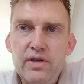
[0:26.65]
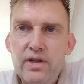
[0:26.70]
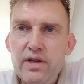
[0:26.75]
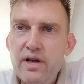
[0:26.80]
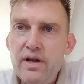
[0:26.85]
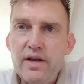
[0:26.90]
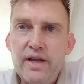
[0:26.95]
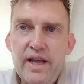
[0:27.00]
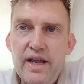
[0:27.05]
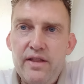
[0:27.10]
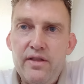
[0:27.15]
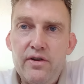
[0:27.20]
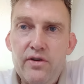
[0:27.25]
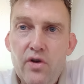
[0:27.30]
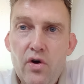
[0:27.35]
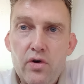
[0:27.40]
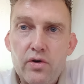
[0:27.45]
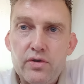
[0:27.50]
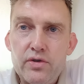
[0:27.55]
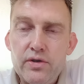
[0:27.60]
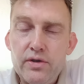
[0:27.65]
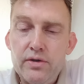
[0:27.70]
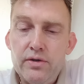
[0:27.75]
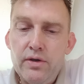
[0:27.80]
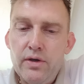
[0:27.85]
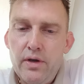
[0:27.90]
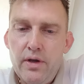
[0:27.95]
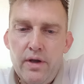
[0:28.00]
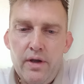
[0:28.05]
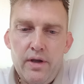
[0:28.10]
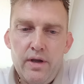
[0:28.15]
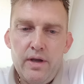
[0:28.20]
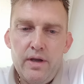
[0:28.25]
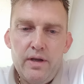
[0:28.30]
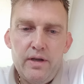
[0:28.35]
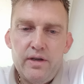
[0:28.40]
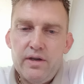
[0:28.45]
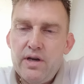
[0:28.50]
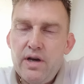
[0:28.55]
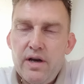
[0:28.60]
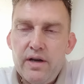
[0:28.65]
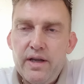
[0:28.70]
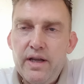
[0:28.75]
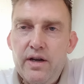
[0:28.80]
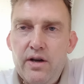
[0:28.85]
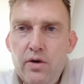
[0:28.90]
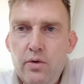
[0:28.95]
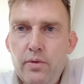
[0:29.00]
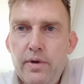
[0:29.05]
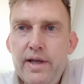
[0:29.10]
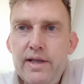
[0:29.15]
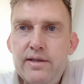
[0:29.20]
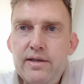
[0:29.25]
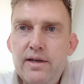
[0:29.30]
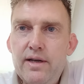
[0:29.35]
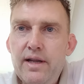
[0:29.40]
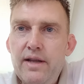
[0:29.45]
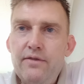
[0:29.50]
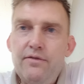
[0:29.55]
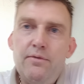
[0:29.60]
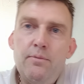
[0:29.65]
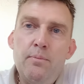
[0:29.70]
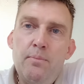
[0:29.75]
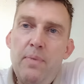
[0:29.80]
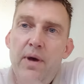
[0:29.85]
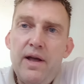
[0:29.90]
you can't get in the doctors, can't get nowhere to live.